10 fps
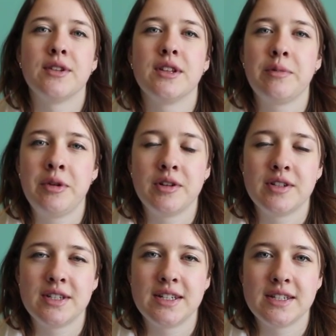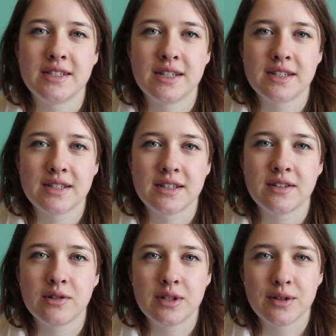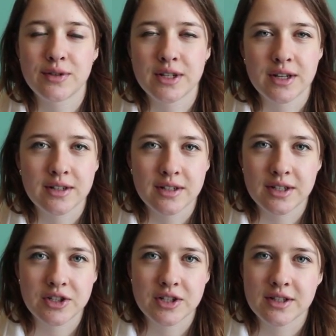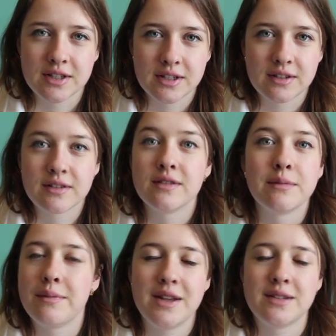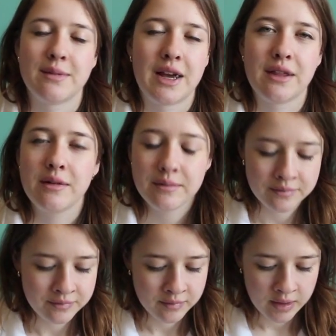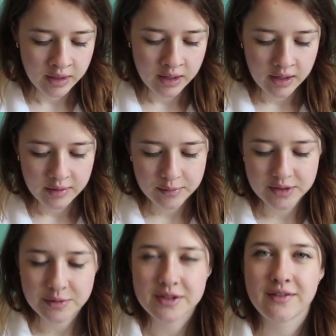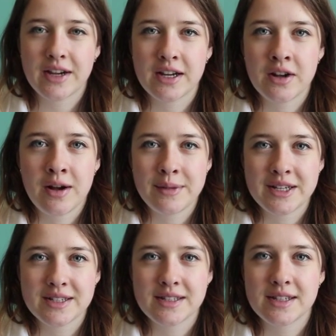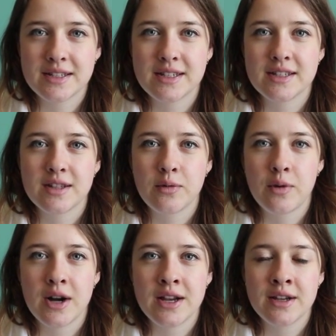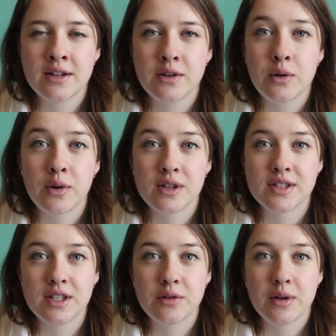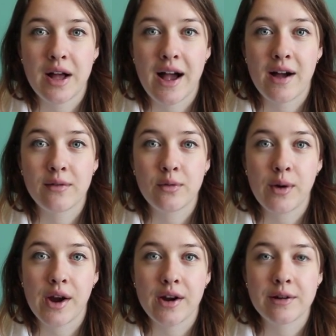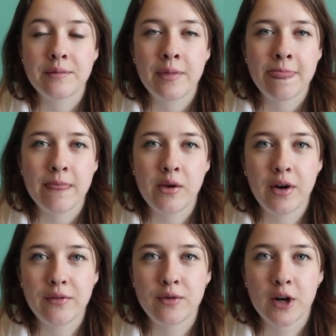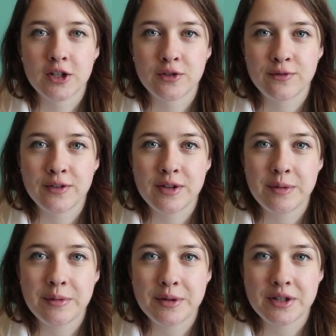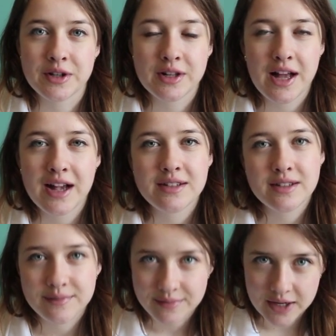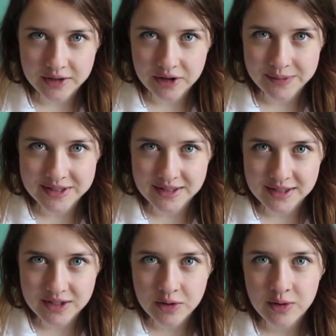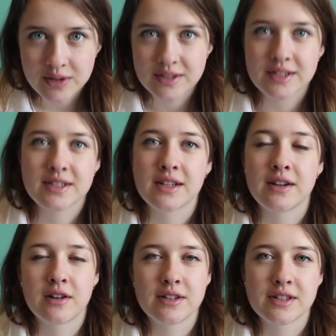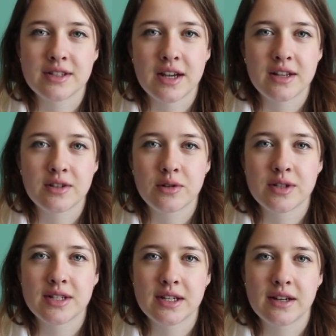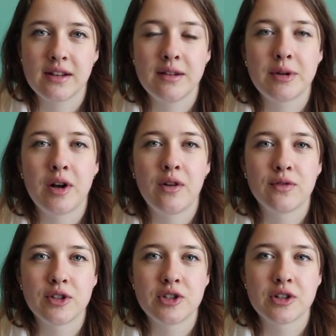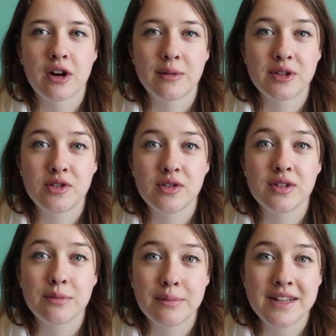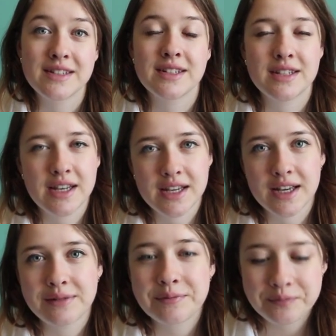the computer, statistics and doing different calculations, and it's a math. Principles of economics. This is the one course that you will have where you have 450 people in your class. Economics is this course. It's an arts and science course technically, but all first year commerce students must take it.